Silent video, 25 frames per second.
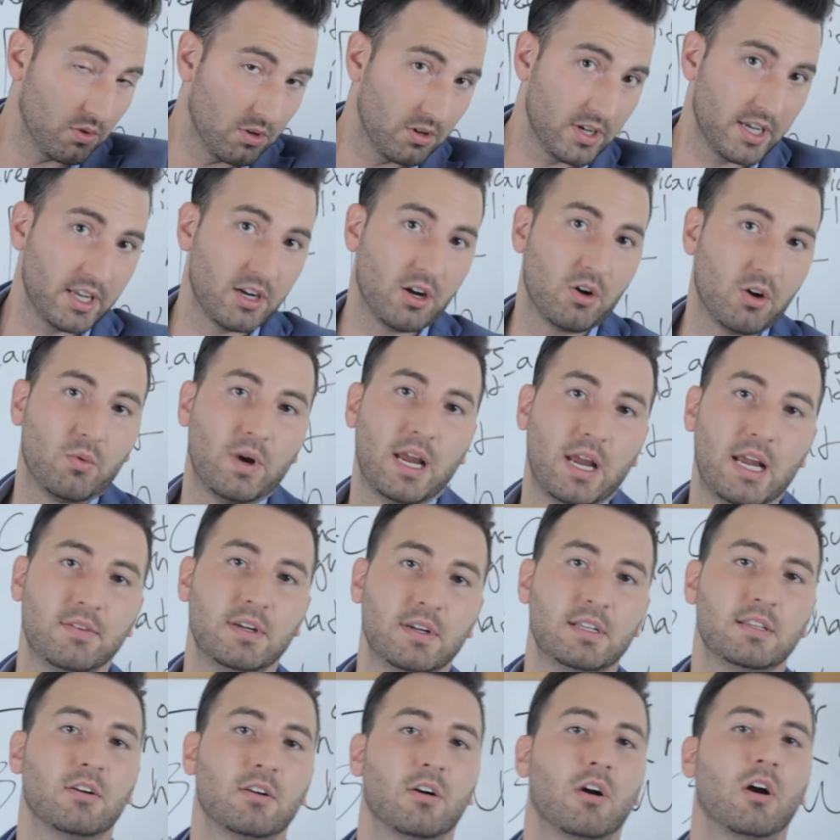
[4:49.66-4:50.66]
you know,
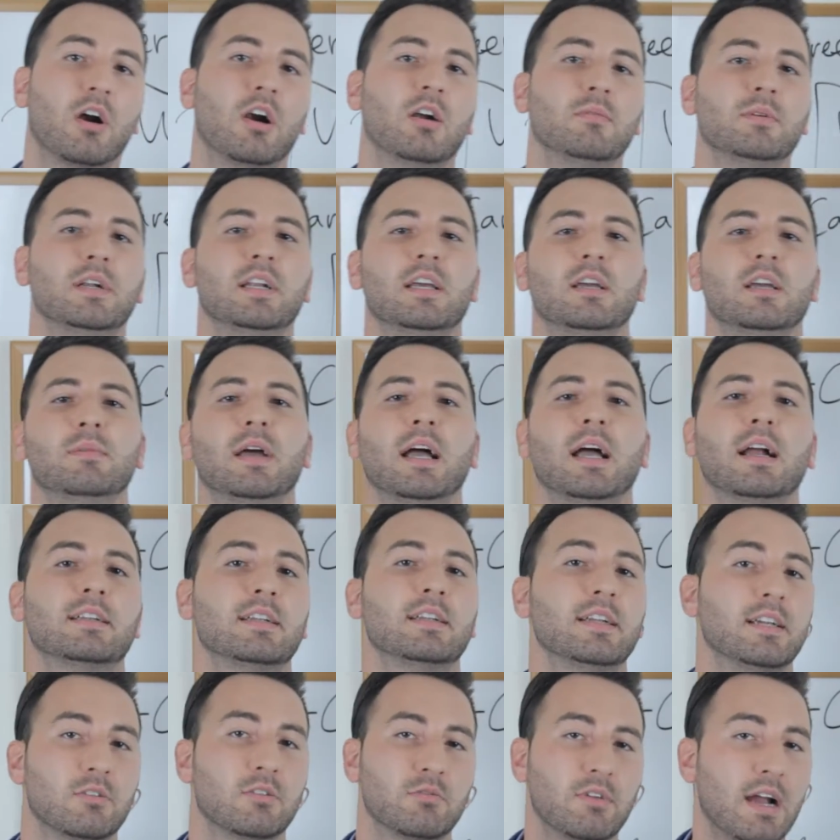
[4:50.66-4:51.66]
waving their arm at him,
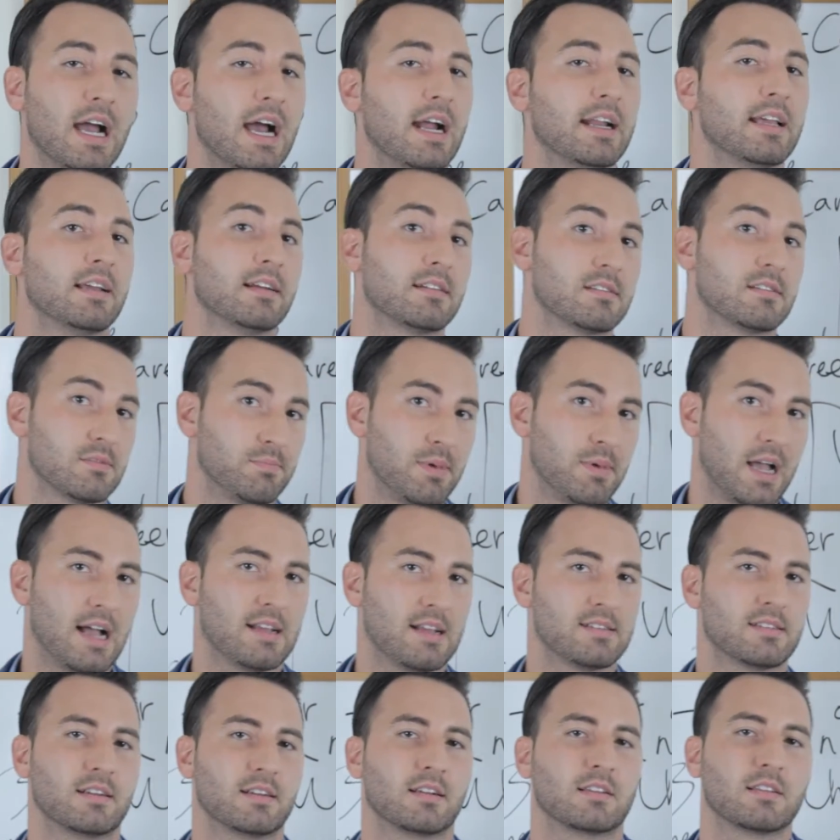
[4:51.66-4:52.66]
acting erratic,
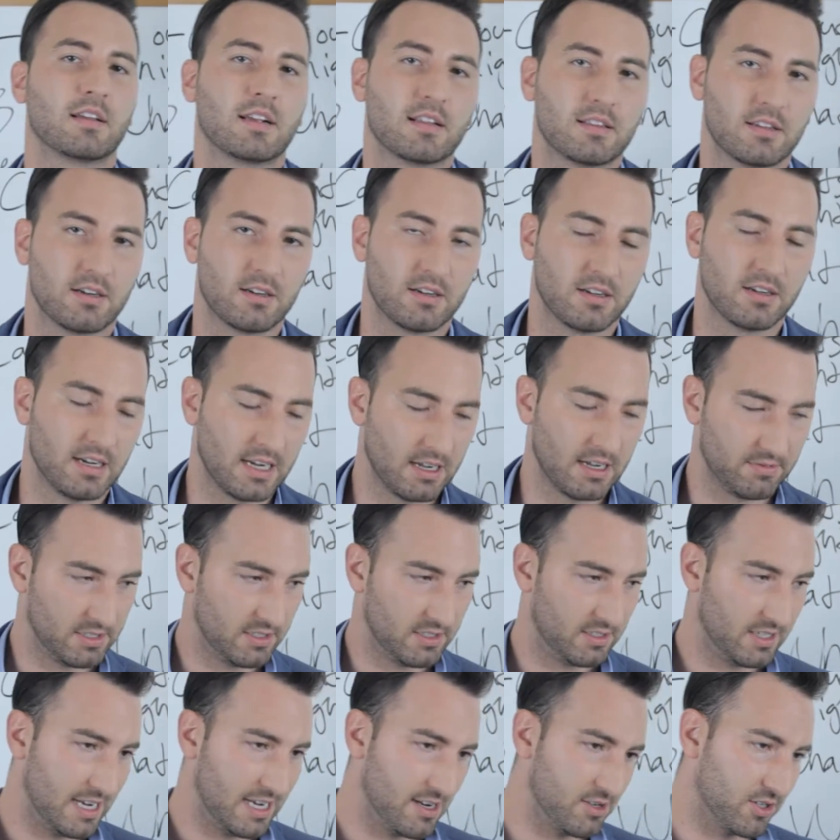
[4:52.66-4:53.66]
spastic, like they're gonna have a
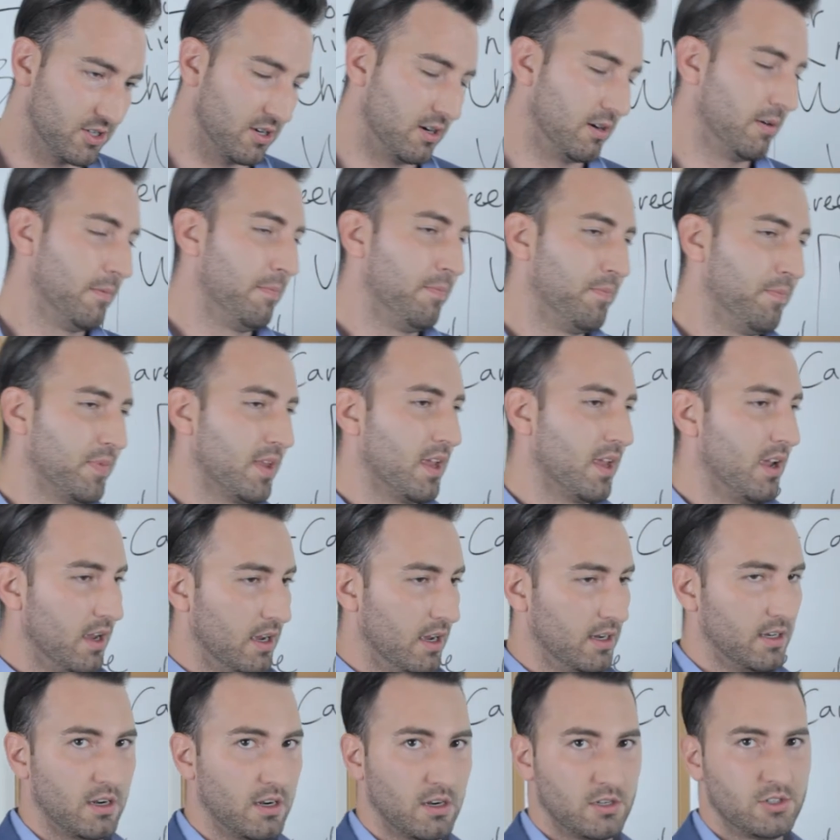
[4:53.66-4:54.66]
seizure.
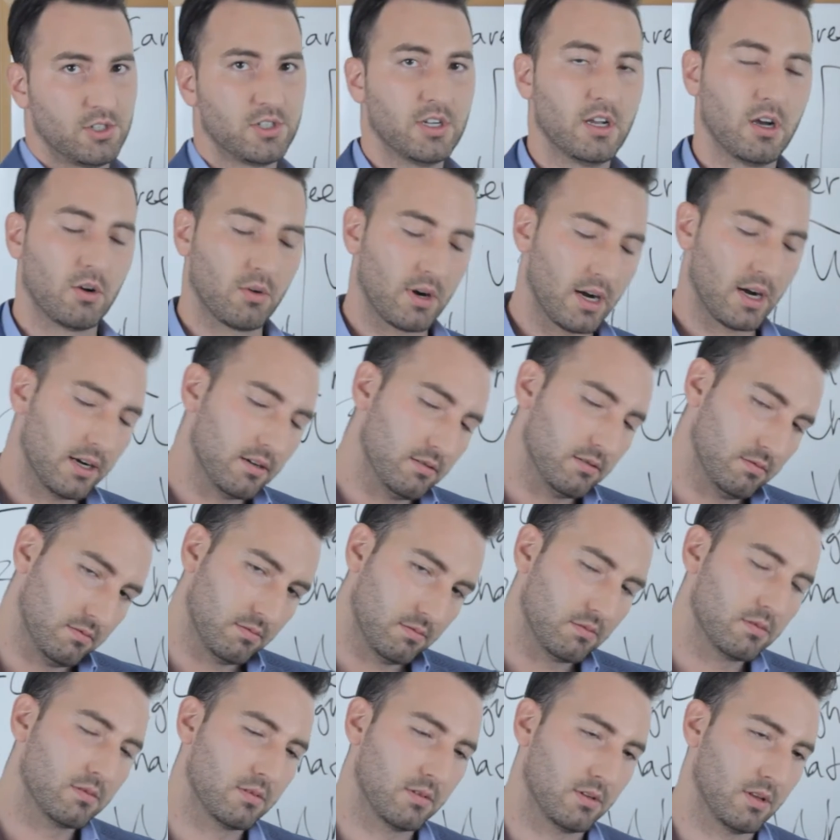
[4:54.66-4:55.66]
You're chill, right?
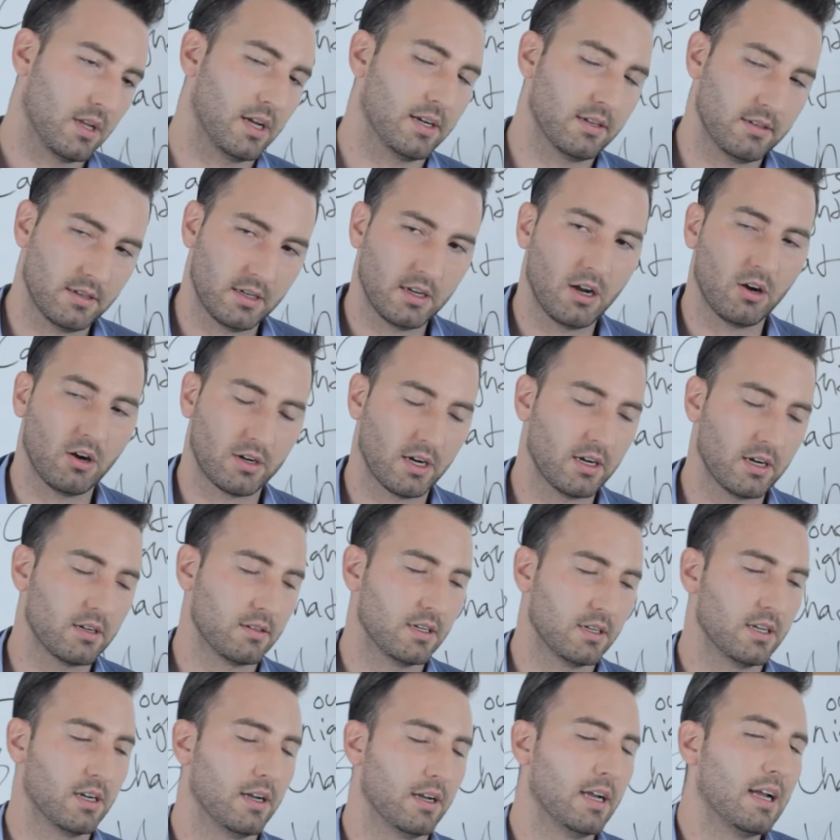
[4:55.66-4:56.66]
Like,
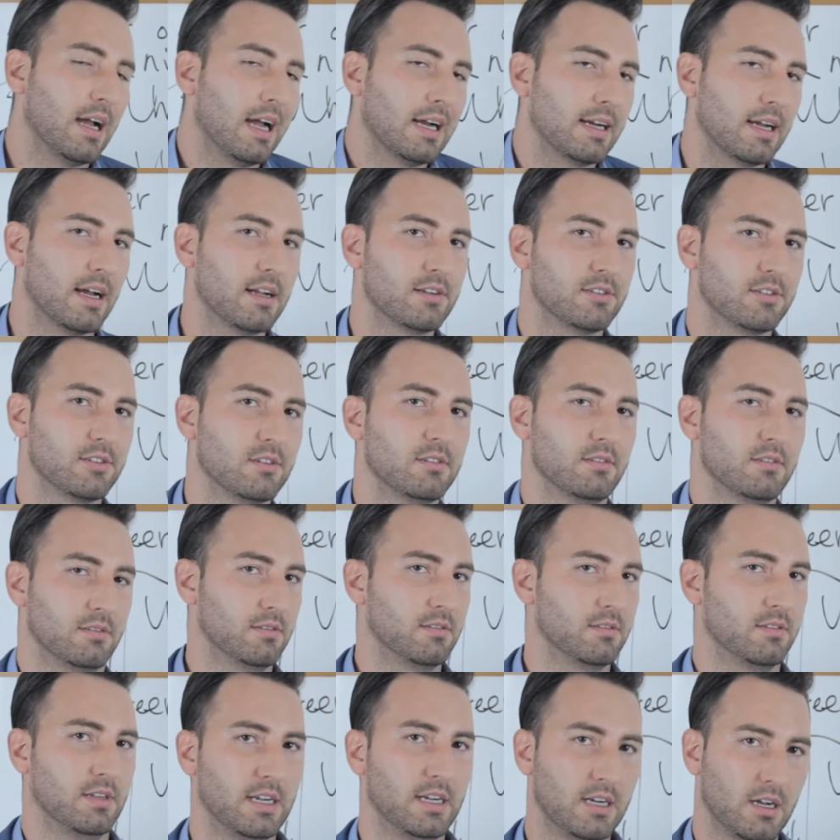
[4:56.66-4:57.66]
okay, you know, I got you.
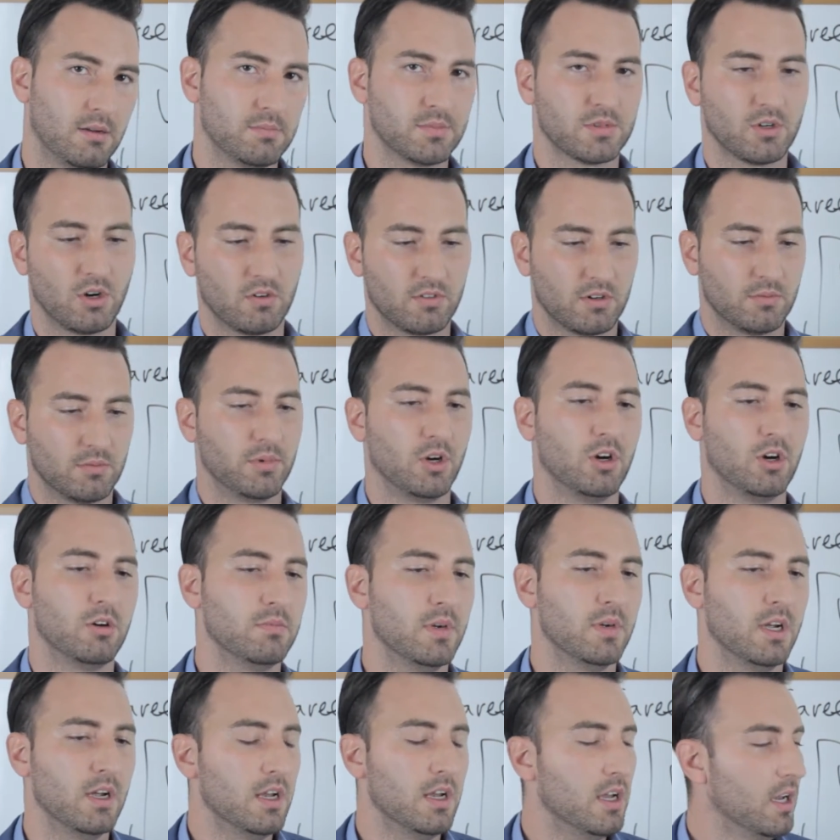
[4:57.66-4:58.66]
He comes over,
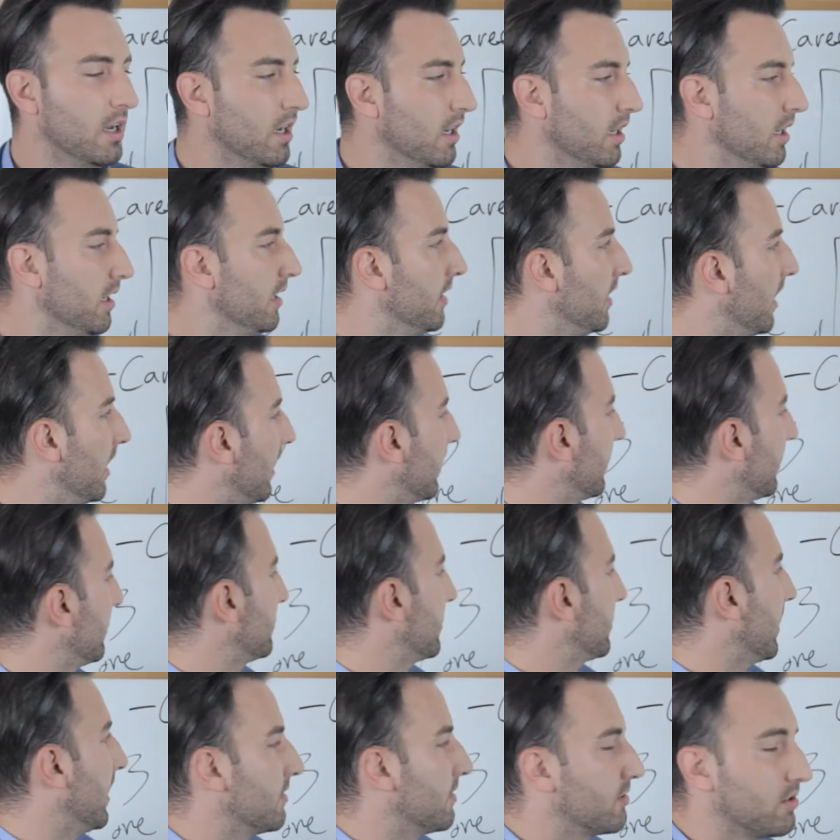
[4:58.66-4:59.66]
boom. You're not gonna
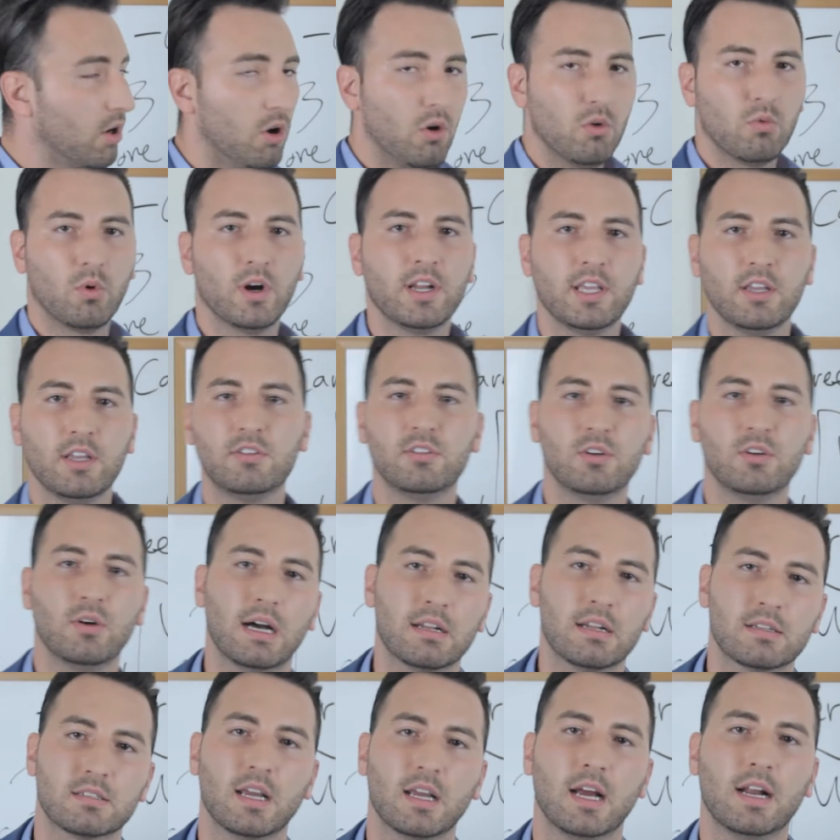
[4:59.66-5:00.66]
say, so what do you do
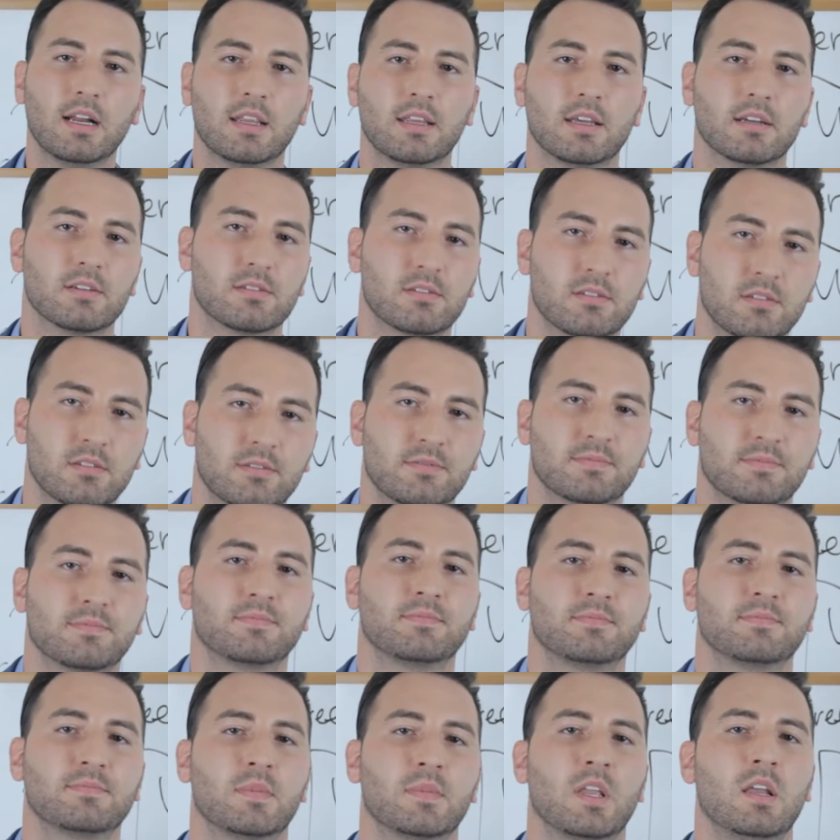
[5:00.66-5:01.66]
outside of this?
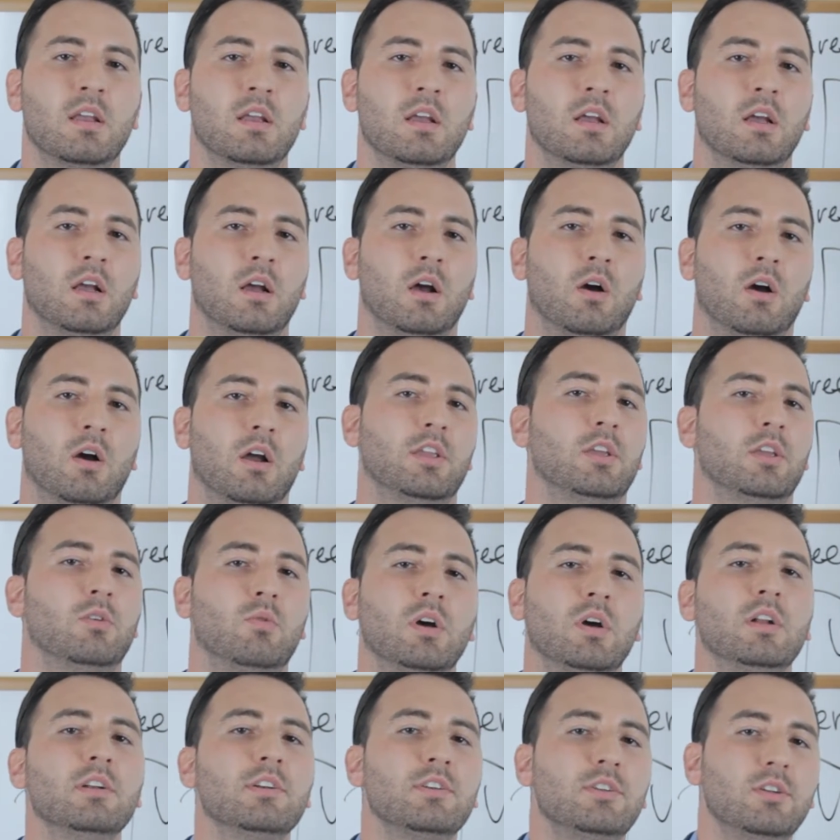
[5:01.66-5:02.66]
You
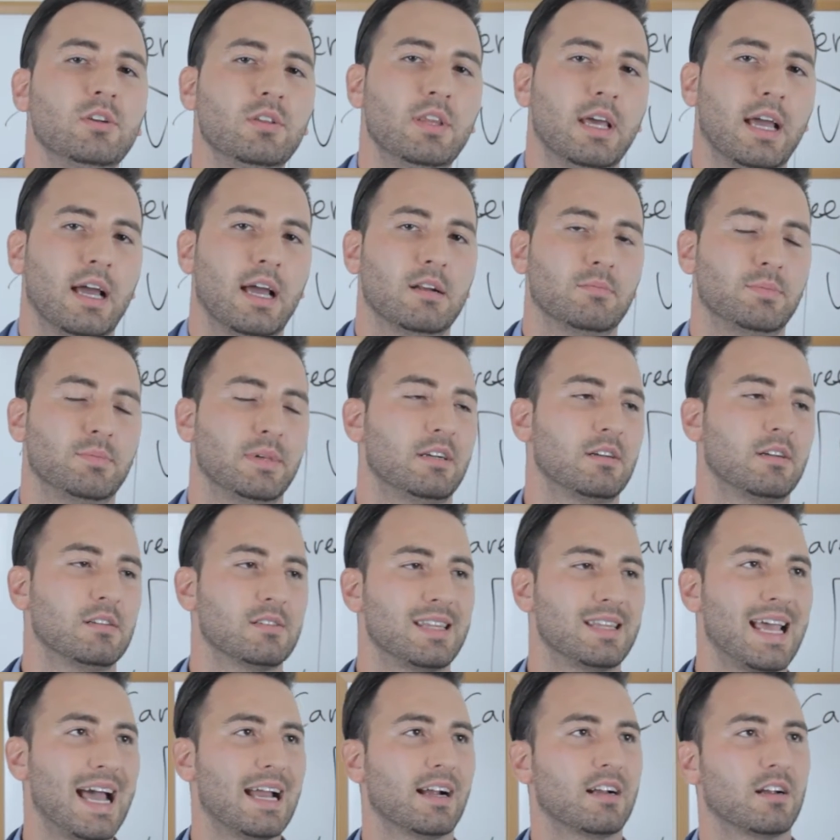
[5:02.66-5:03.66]
wouldn't do that
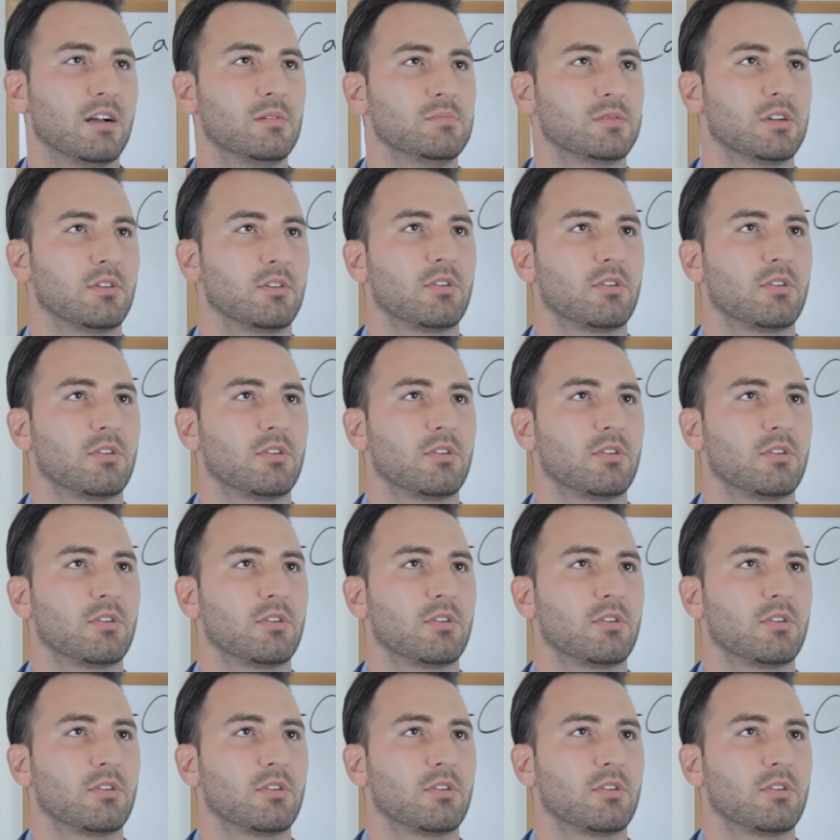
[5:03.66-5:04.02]
because that comes